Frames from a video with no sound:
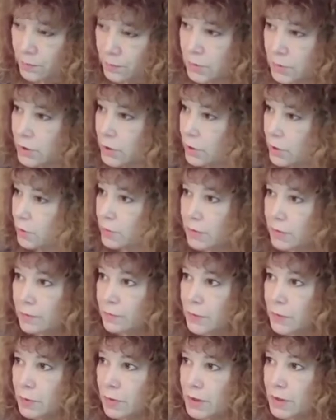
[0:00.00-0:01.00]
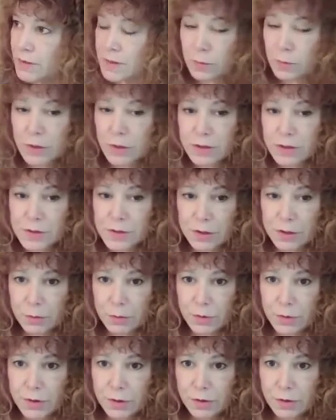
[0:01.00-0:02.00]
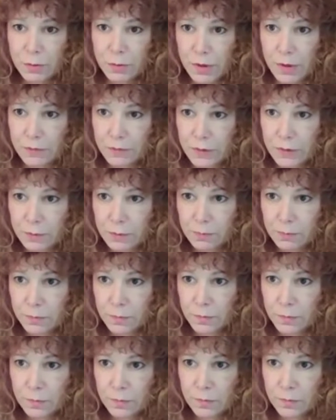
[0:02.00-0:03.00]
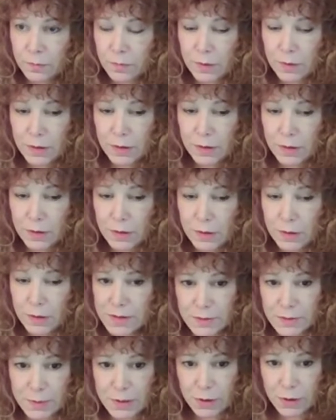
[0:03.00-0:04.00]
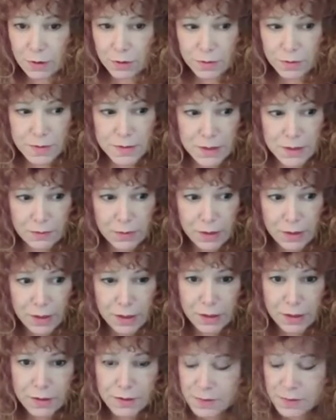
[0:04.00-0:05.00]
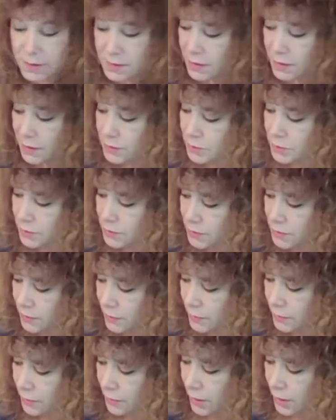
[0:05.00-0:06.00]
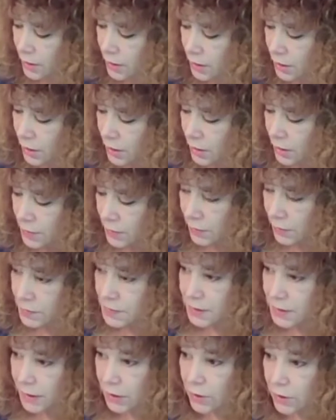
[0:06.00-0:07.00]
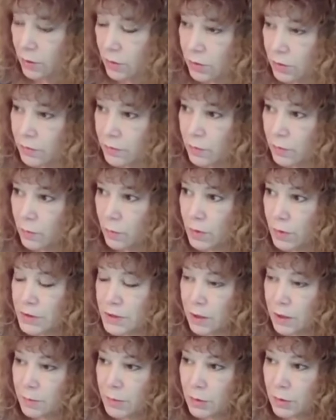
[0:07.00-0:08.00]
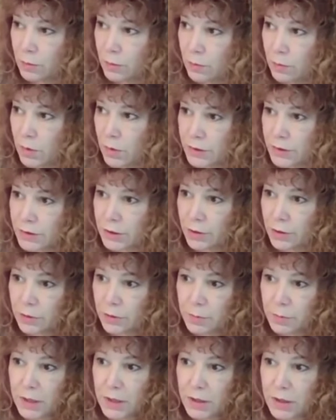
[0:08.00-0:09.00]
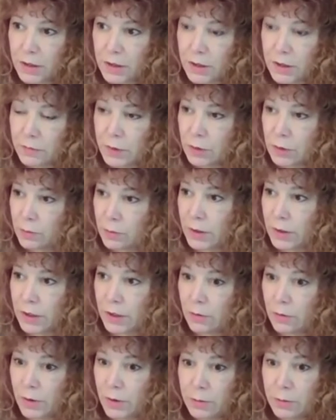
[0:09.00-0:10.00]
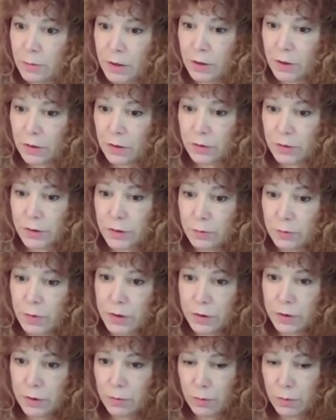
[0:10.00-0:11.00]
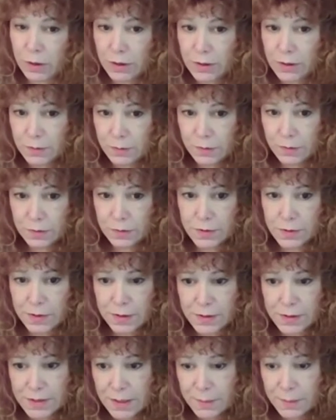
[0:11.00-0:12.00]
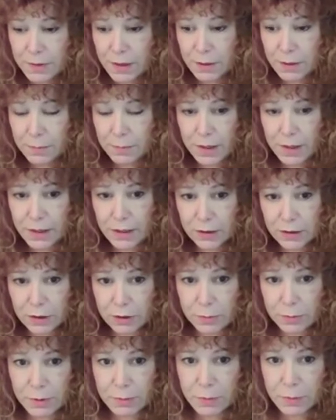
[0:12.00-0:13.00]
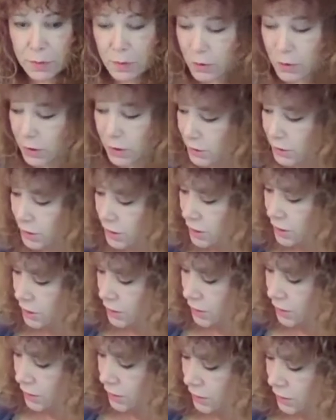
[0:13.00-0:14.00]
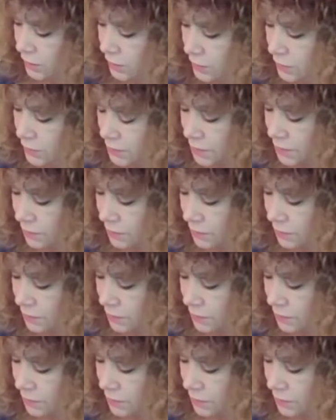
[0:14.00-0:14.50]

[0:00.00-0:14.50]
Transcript: a few nights a week to start with. You don't have to, it doesn't have to be all 7 days. It's just, you set a goal of what time you want to go to bed. If you're already going to bed earlier, whether you want to step that back a little bit more, you just